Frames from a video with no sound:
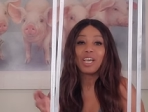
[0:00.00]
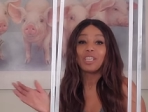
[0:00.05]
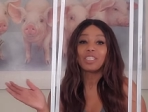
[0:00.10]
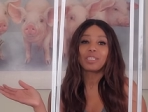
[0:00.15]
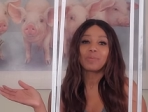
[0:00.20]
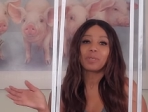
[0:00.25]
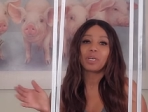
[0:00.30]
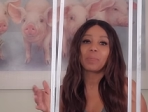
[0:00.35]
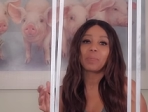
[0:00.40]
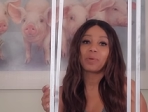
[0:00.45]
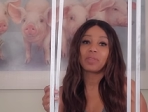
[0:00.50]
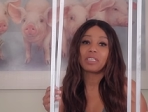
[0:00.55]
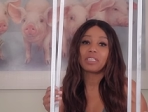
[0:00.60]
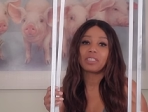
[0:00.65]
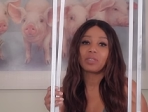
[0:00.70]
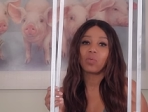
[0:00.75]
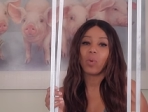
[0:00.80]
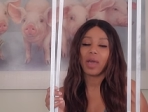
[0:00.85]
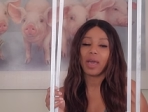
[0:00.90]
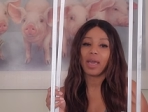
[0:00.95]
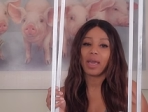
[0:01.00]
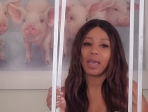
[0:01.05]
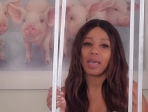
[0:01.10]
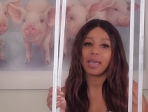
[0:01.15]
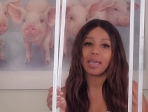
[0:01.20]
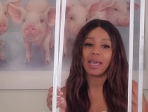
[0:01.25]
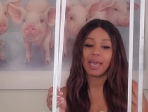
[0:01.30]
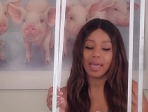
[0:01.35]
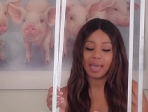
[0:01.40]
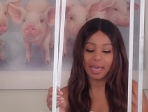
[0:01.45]
so I'm gonna put this
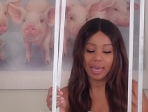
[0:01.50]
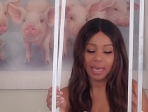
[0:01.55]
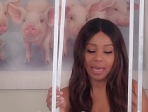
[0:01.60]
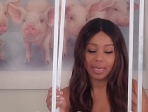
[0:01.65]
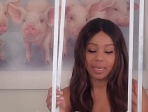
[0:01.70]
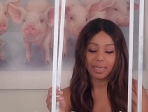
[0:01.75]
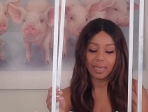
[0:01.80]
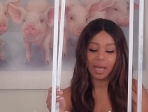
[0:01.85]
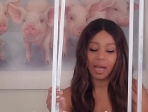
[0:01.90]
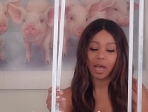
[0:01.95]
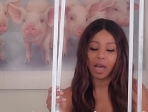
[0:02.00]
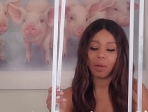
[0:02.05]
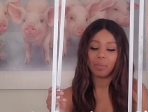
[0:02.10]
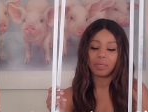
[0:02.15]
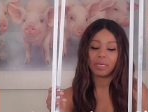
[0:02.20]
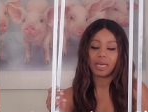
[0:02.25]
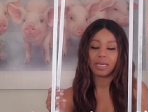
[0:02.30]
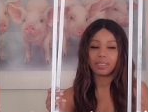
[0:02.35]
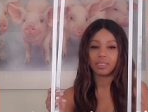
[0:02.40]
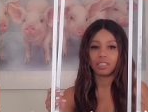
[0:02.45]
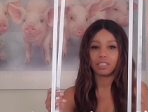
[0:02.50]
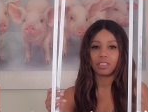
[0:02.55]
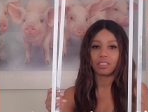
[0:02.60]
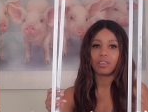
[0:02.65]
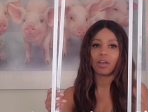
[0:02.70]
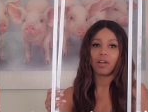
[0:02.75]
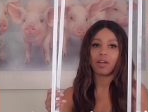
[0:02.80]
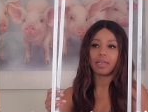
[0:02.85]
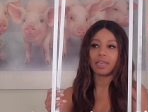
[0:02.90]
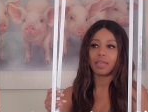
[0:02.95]
away and um, get
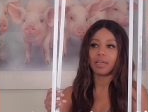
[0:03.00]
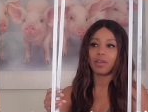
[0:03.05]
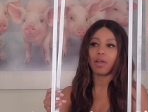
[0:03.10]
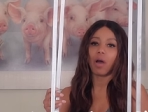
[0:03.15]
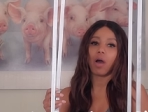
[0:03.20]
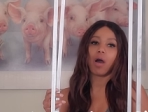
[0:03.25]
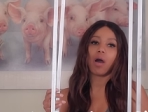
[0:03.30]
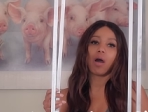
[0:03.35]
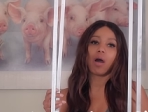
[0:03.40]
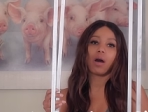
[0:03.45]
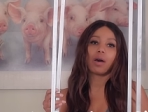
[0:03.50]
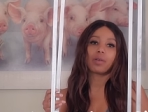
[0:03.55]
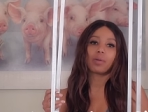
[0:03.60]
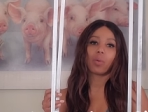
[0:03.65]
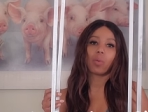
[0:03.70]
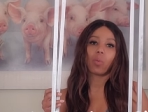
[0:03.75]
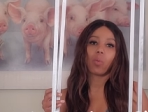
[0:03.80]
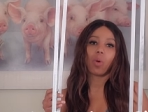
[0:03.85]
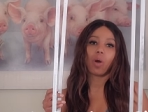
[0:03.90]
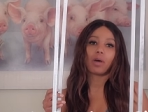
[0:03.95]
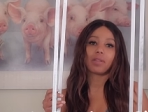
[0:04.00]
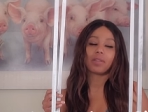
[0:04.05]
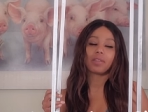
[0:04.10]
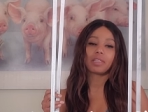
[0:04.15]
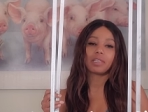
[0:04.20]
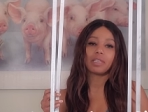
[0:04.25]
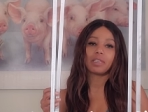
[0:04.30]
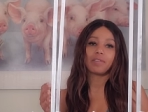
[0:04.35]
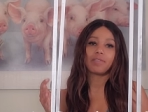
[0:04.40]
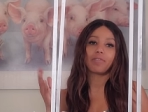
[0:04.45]
started on what
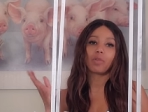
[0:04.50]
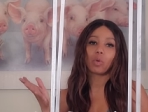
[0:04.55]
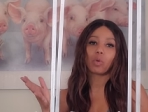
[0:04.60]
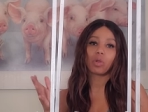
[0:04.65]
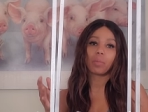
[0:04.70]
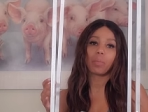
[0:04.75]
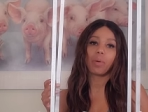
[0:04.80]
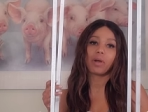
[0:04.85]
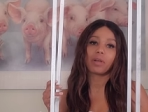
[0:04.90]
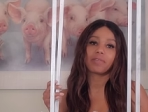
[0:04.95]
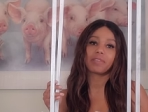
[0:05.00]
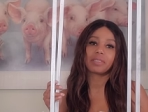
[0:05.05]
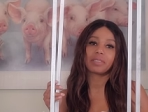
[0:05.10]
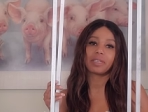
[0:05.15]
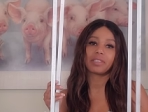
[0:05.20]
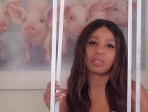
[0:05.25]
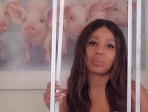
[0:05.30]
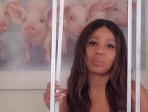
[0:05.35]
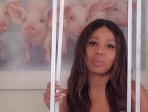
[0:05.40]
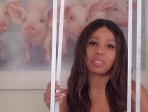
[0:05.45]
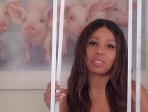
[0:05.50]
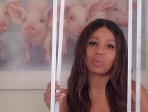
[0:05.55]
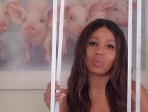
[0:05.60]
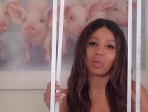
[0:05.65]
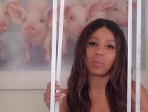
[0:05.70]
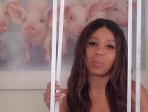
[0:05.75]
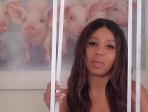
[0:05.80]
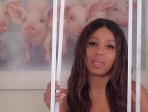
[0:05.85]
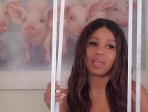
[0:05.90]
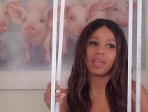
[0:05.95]
the floral part of the centerpiece
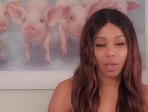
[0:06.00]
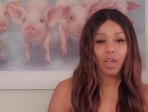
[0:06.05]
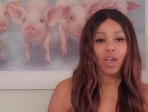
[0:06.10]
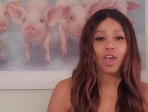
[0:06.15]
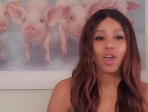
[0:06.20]
will be.